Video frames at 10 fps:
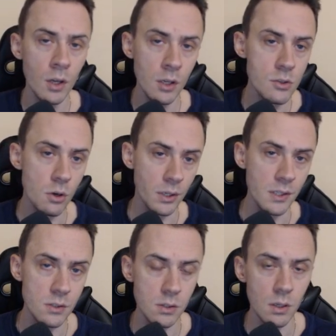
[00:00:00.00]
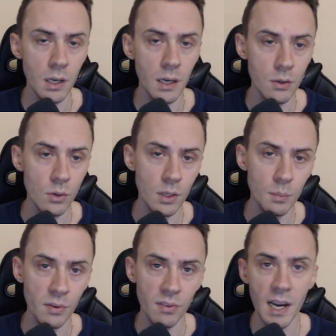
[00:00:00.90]
tokens you
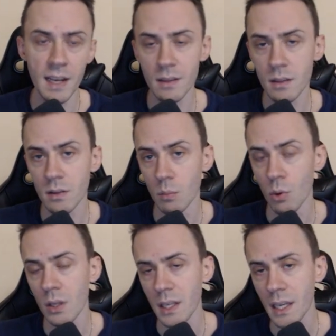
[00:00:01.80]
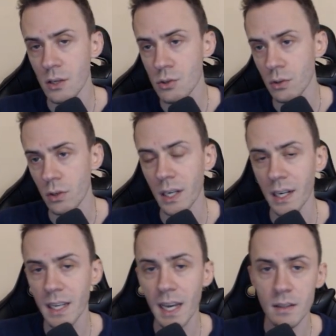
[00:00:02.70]
can provide, the more allocation you're
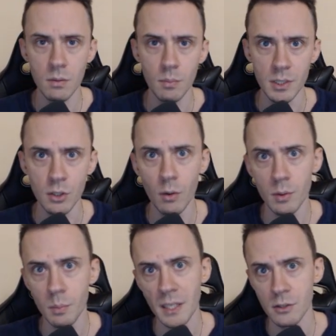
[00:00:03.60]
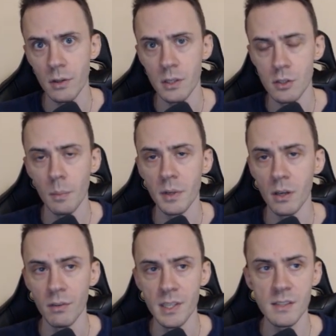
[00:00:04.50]
gonna get. But going back to the
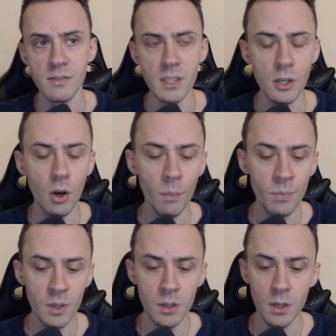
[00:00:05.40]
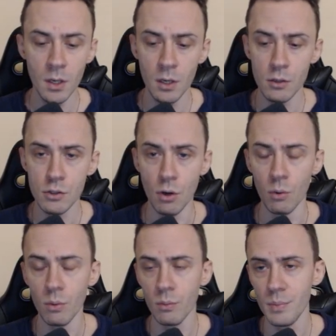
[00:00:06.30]
topic of this video,
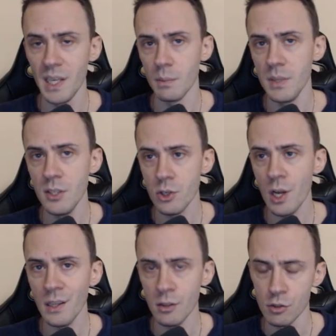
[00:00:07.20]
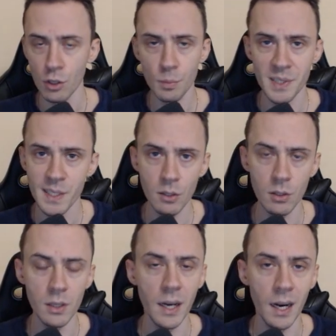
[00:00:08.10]
so BNB Chain is not
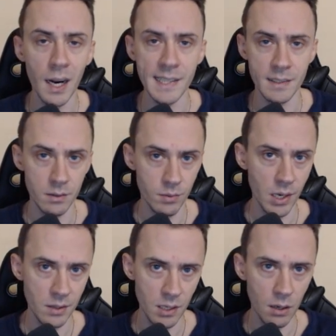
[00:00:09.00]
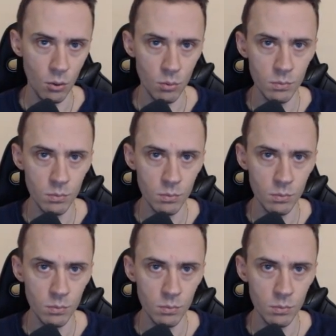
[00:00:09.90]
particularly hot right now.